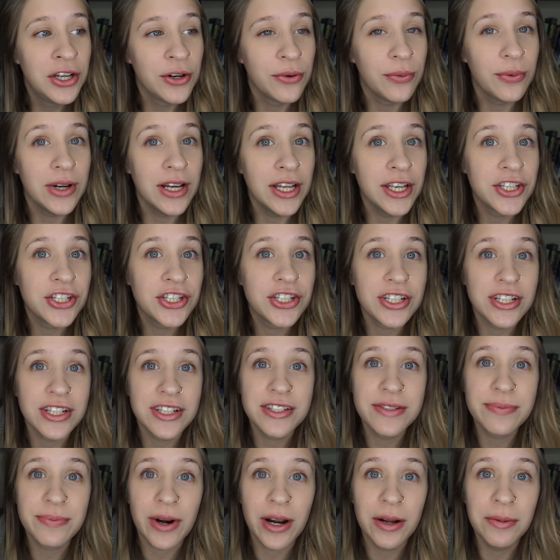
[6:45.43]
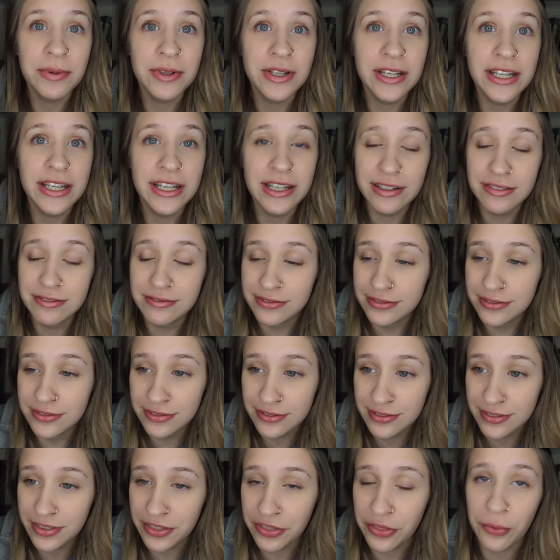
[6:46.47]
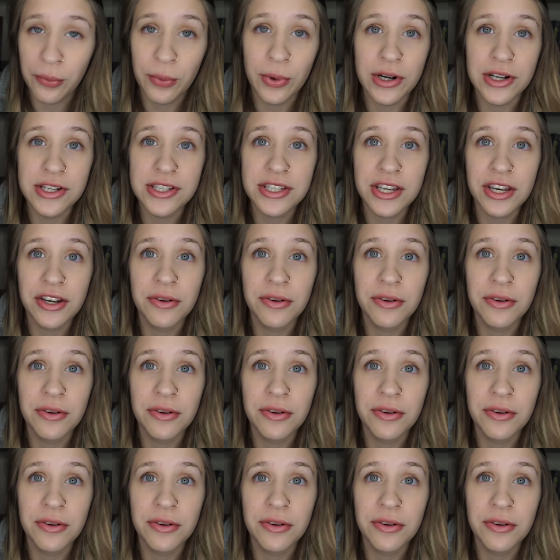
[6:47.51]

which is probably the worst